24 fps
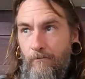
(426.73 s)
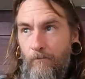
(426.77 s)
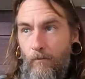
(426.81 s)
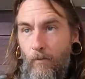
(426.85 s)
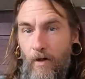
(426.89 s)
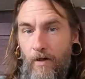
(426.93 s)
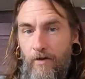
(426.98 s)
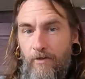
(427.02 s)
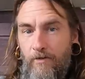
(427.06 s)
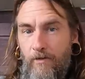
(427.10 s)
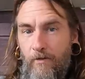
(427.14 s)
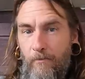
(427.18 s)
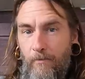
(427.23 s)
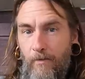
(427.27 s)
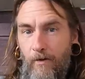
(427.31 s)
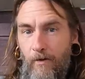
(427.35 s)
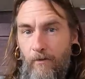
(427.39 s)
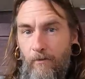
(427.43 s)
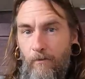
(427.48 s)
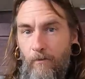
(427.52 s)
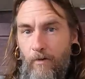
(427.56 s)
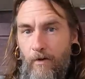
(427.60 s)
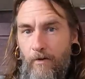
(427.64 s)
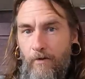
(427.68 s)
watch the
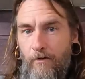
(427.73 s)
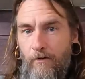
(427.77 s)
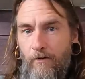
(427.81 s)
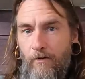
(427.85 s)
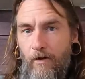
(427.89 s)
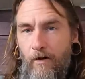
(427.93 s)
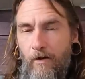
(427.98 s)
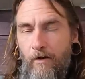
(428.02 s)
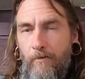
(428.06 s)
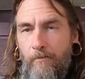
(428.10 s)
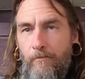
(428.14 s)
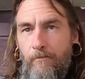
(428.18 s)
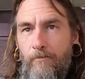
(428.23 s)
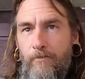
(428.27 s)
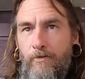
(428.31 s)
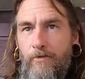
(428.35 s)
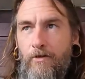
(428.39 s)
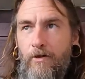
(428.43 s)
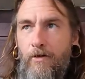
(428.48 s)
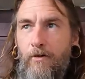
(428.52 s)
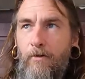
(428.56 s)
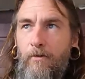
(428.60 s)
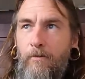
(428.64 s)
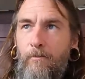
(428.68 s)
boat while you're gone.
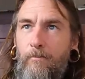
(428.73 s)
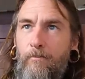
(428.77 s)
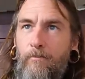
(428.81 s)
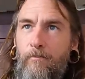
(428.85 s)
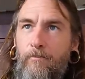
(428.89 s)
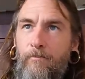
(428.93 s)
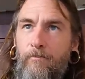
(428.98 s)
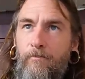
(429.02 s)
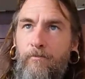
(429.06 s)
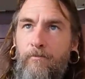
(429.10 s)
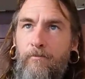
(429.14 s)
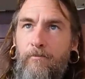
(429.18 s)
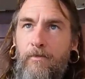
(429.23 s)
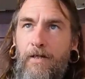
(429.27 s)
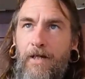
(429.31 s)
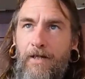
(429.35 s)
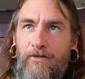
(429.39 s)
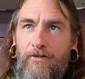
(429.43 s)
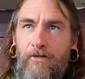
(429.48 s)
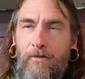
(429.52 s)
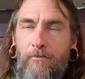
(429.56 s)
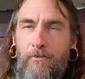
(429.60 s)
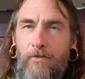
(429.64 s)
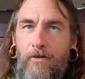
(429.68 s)
So
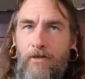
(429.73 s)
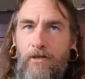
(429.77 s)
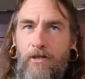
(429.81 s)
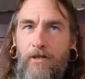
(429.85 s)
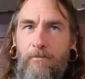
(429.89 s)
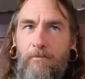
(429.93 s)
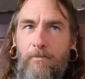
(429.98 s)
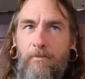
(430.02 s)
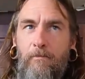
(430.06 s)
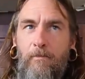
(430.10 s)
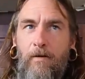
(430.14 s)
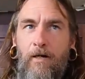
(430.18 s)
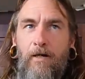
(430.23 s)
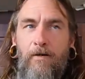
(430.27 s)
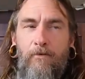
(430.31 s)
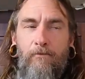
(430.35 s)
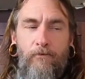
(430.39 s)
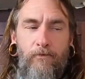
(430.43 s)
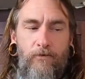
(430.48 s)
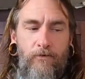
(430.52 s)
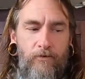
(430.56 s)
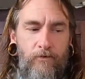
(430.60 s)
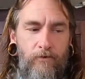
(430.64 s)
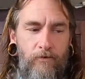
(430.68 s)
that's something to keep in mind
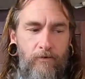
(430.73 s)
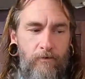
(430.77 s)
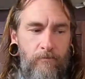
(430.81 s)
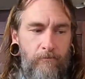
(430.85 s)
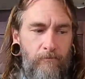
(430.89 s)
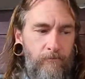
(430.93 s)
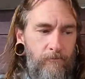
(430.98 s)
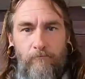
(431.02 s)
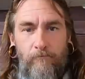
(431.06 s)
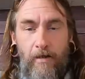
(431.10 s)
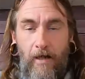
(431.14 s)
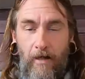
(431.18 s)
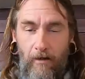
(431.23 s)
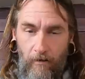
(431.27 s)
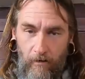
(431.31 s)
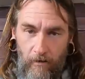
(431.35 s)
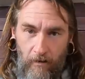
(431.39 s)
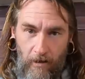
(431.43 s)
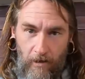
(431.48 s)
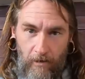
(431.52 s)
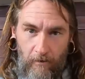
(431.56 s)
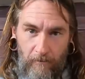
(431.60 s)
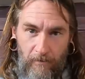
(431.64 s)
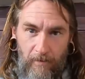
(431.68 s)
for sure. Now, a
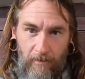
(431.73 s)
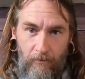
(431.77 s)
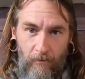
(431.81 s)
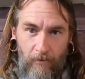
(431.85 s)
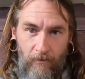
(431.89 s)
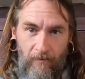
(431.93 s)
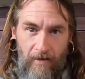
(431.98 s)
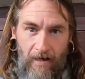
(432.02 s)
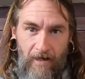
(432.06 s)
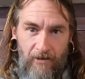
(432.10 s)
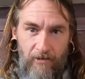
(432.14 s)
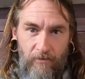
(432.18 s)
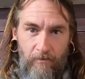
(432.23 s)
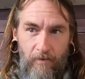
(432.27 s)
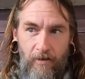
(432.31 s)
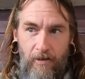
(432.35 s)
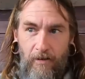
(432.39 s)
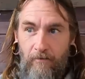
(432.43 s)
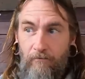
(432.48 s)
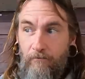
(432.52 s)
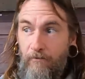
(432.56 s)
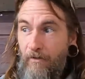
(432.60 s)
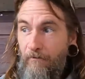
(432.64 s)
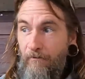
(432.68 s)
lot of people have asked
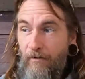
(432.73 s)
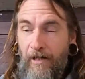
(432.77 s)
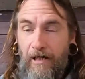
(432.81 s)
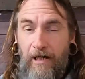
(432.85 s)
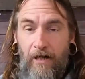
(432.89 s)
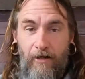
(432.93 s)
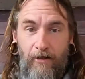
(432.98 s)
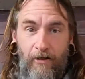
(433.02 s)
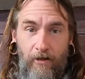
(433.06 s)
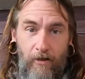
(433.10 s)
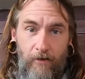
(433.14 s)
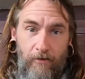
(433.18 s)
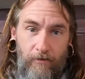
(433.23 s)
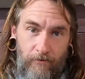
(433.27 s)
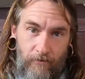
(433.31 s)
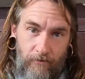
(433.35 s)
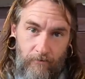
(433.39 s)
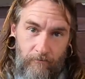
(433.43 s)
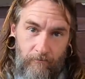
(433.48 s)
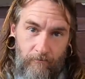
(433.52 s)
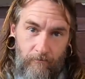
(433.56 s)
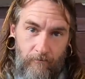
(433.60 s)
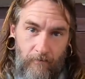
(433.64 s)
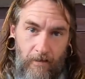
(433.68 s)
me if I carry
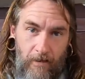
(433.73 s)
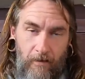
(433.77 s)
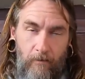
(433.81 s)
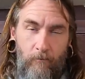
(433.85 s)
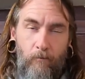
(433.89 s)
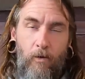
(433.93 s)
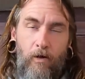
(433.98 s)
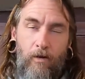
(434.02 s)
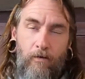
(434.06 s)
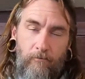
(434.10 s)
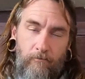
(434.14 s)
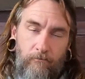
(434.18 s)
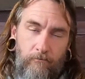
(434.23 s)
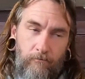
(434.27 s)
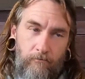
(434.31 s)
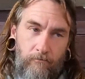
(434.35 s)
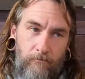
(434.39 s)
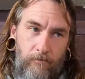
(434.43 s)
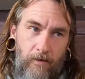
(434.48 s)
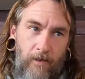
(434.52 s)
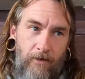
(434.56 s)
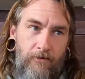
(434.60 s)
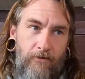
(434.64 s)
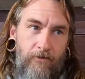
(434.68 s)
guns. And, well,
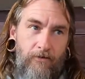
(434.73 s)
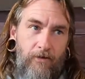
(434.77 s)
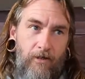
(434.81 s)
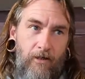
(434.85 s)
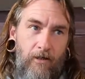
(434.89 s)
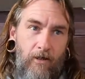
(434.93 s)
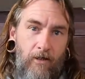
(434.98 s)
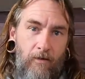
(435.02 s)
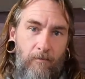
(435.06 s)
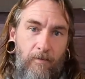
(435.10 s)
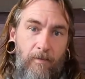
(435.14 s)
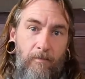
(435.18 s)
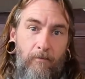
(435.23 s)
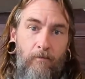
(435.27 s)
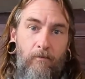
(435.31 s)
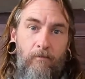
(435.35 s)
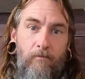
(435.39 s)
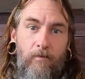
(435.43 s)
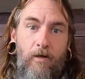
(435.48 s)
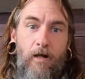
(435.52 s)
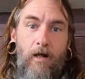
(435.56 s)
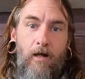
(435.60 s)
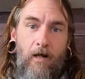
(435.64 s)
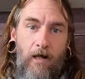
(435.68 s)
I should say a lot of people.
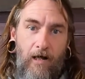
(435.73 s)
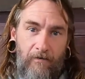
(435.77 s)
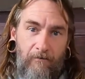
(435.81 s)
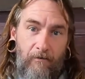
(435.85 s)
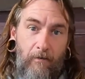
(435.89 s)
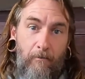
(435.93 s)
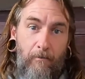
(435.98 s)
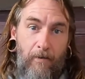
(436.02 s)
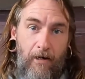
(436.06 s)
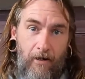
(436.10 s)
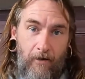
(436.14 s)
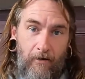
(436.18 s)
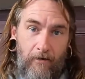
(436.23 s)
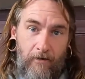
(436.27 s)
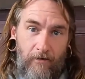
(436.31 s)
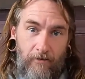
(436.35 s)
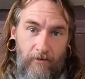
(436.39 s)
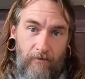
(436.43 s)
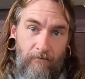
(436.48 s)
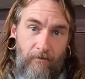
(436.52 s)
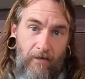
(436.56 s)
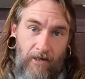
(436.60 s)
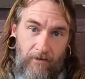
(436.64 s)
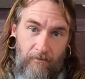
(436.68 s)
A lot of
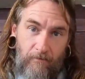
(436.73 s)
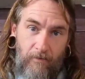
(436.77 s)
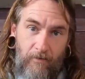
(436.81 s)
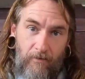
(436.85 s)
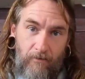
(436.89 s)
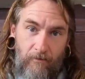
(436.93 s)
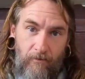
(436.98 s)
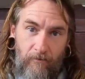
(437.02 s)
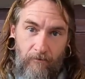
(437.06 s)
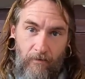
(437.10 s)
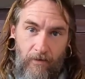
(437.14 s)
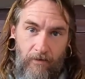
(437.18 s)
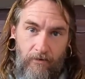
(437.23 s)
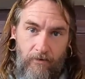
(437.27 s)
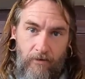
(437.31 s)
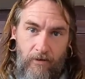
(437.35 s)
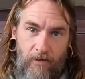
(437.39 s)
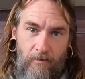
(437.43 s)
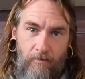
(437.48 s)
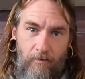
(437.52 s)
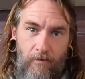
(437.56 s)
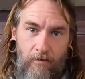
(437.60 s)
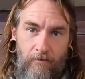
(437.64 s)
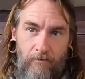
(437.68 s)
Americans have asked me if I should
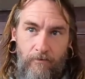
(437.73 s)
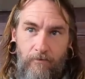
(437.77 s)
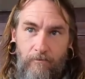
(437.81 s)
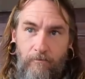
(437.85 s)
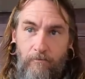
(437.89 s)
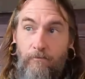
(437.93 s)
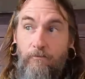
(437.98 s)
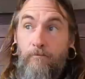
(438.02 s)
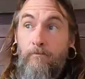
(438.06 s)
keep guns.